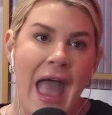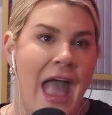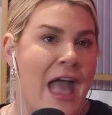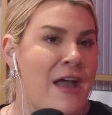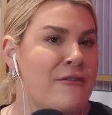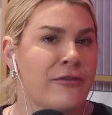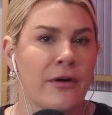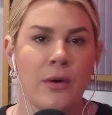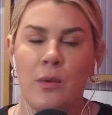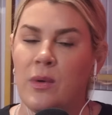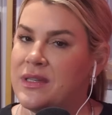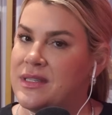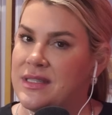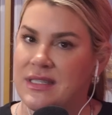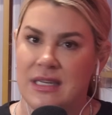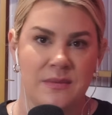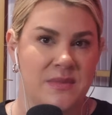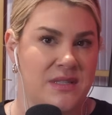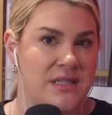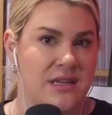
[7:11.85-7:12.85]
Everyone
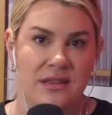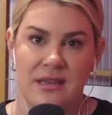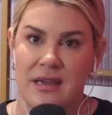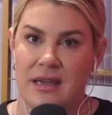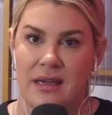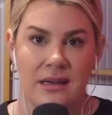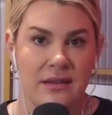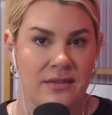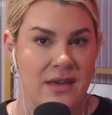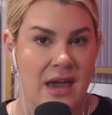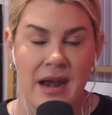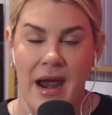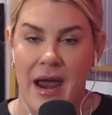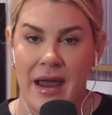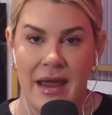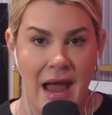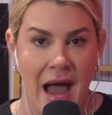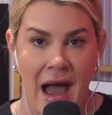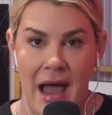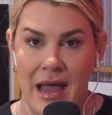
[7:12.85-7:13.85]
seems to think that
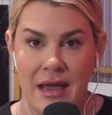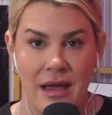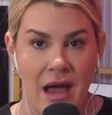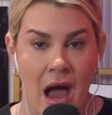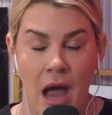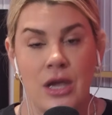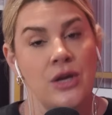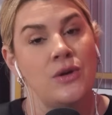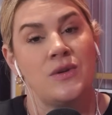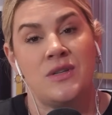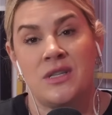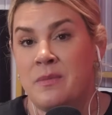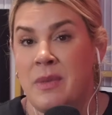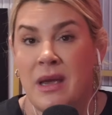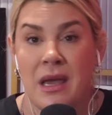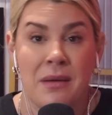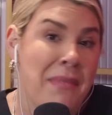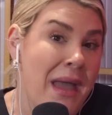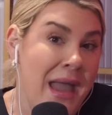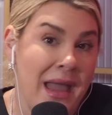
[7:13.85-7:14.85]
I used to
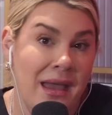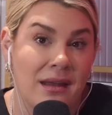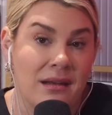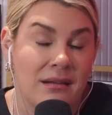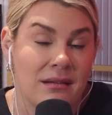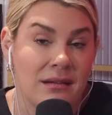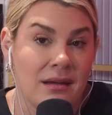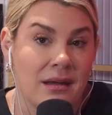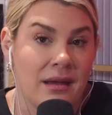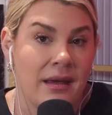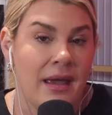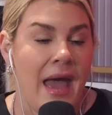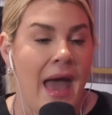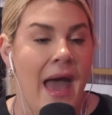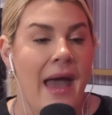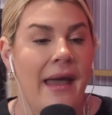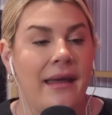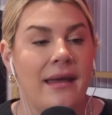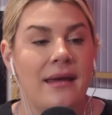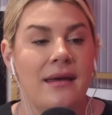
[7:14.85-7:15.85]
be a man.
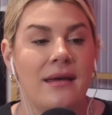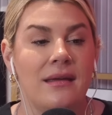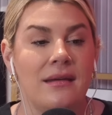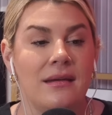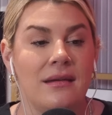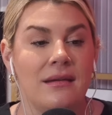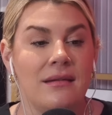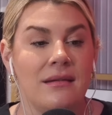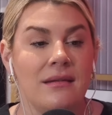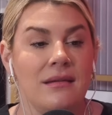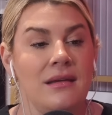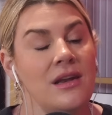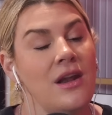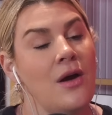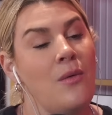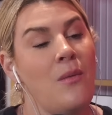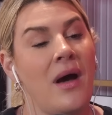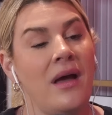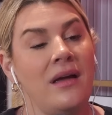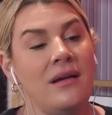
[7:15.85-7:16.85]
And you
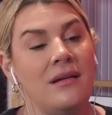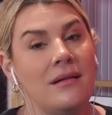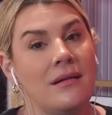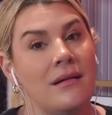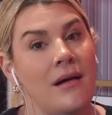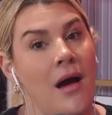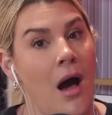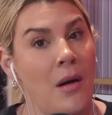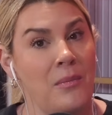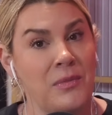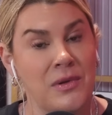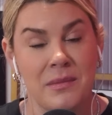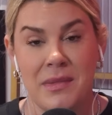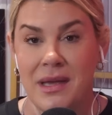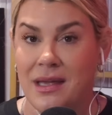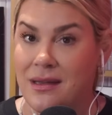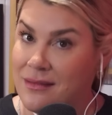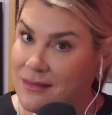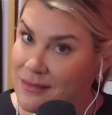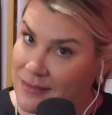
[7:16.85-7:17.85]
know what?
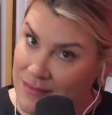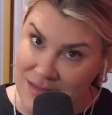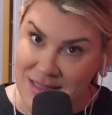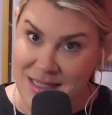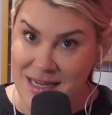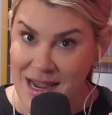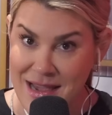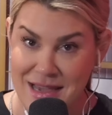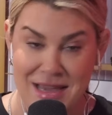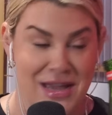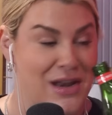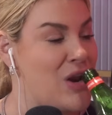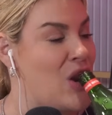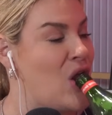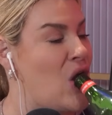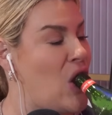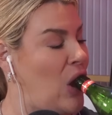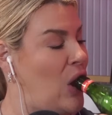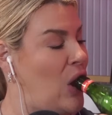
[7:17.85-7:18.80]
Compliment taken.